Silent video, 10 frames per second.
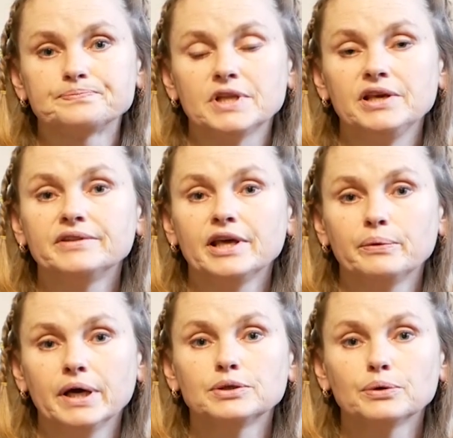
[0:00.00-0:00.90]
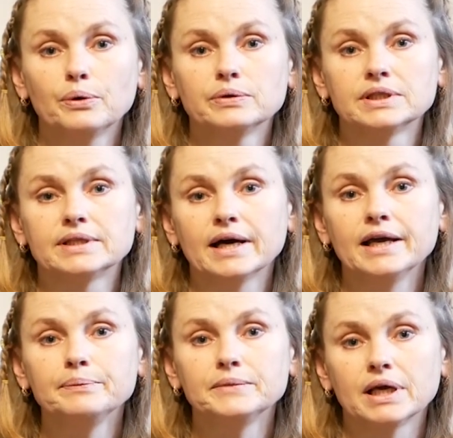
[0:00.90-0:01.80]
if they wet all the
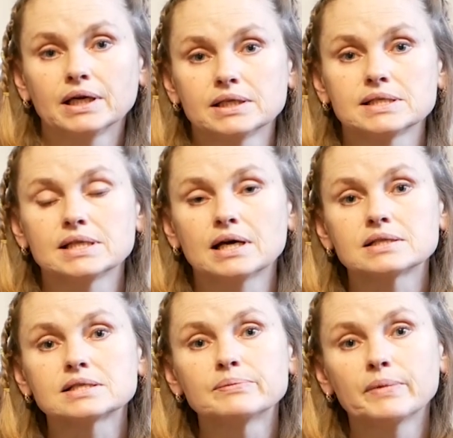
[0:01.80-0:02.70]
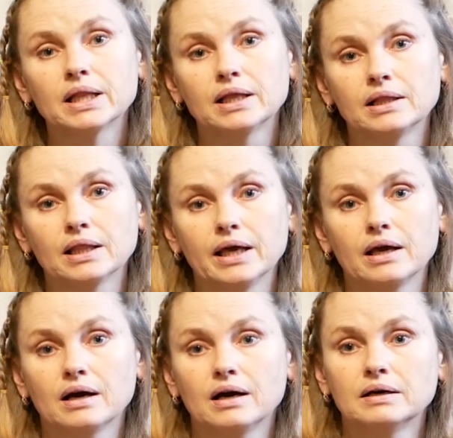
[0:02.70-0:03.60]
time, they're gonna start smelling
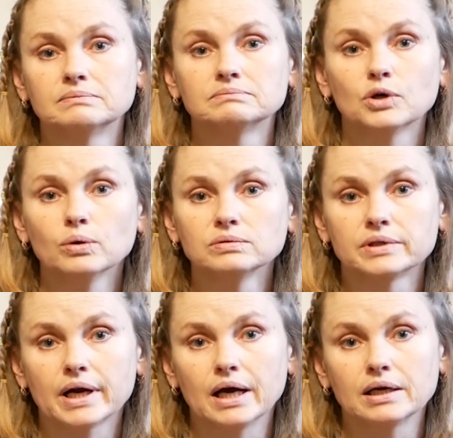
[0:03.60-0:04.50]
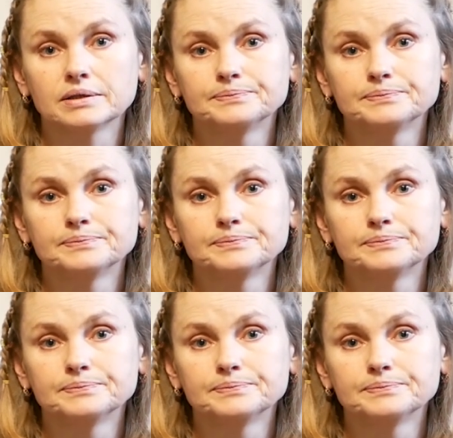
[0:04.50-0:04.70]
like old rag.